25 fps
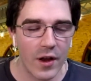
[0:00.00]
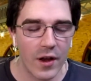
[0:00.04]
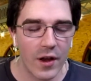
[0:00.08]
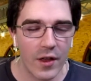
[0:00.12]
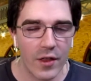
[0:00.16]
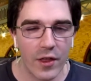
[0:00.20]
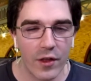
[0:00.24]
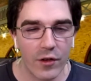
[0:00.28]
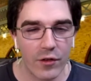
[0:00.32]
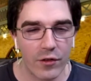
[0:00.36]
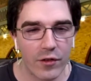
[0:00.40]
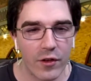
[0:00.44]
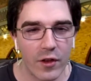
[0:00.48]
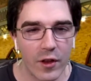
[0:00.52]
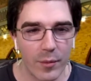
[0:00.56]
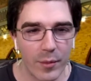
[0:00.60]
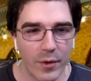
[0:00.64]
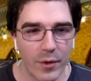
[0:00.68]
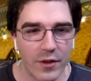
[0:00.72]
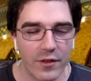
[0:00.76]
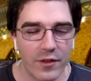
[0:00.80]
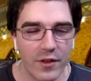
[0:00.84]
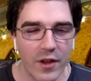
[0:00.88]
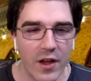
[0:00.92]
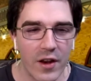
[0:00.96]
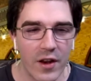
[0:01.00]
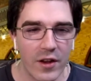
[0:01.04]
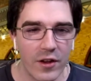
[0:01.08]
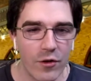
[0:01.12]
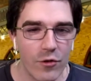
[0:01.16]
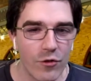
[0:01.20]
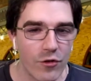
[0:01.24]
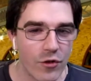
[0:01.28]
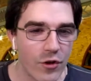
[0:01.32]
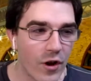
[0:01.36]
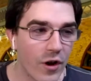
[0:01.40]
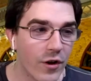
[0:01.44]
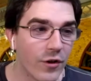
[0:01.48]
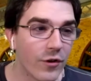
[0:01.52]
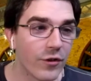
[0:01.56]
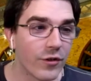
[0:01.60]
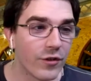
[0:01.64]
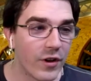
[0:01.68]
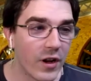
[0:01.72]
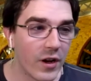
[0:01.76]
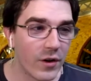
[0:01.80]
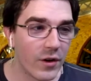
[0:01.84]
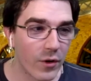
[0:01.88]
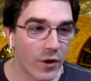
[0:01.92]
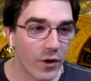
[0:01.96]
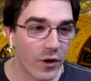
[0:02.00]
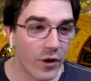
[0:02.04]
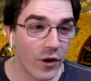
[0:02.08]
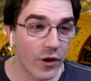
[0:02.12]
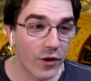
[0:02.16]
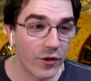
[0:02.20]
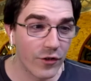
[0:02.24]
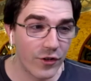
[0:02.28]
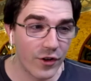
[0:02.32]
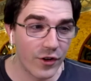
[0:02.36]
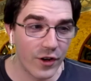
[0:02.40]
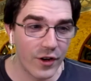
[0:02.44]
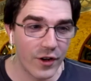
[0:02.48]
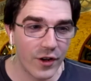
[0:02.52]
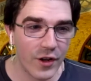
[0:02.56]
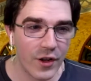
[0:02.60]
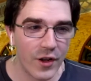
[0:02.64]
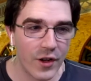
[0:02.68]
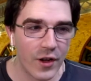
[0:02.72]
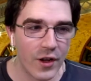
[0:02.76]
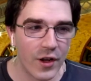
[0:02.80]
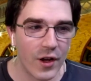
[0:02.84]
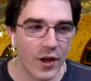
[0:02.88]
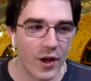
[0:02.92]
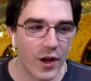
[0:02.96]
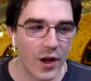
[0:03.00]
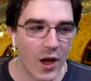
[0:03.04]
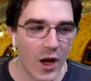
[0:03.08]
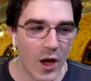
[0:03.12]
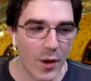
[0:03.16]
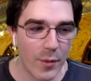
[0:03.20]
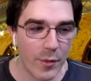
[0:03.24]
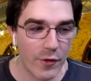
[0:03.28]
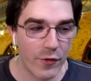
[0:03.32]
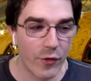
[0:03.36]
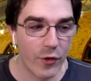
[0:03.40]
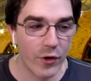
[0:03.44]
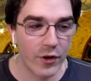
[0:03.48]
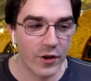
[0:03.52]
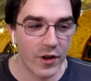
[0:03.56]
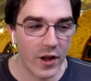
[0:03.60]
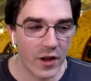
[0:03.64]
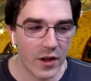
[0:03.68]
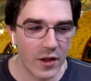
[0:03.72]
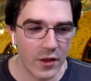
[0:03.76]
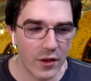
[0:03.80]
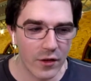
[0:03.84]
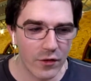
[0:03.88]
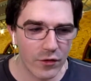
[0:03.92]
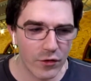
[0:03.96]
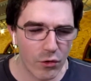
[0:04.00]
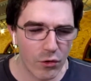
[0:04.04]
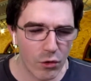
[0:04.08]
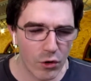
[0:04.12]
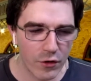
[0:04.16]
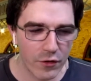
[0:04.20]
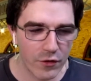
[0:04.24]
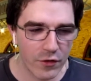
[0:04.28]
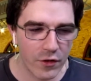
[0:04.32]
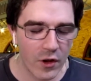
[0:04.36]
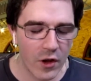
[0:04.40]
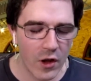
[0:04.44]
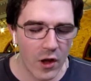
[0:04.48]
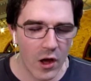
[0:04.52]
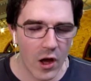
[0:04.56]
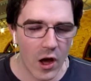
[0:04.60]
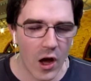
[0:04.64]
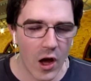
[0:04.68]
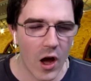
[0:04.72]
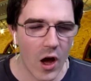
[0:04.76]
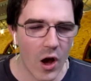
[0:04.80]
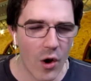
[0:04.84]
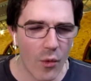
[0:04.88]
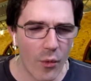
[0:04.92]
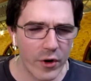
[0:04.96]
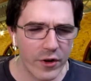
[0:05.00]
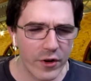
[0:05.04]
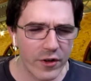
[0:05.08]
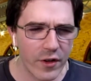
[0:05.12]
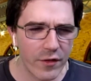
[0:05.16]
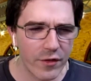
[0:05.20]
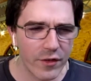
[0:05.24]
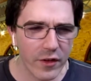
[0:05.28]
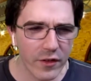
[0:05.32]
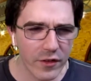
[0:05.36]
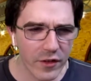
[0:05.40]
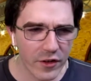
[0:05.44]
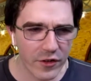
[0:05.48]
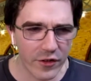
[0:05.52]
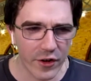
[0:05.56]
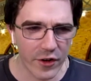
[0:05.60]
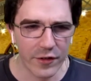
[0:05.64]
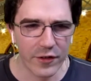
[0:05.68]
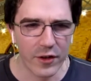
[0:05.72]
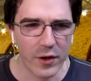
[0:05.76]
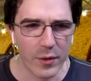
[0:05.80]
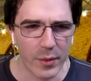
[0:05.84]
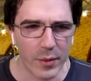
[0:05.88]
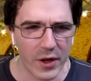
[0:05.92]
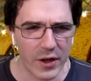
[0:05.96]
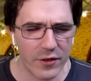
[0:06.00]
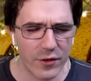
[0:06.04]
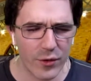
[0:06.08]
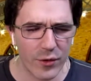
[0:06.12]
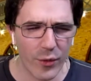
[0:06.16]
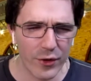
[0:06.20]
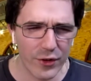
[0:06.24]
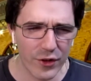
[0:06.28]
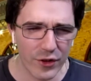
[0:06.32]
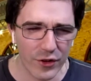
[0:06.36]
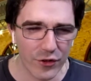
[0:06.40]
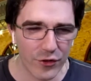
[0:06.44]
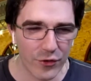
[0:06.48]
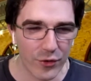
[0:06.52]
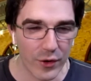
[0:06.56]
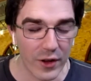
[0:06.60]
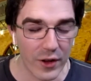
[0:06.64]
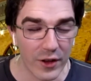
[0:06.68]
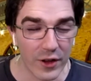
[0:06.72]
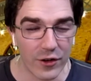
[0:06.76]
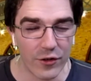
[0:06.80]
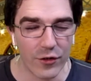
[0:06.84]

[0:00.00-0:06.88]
the syllabus said you should understand recursion uh, before taking this course. Uh, which I've since adjusted because it wasn't strictly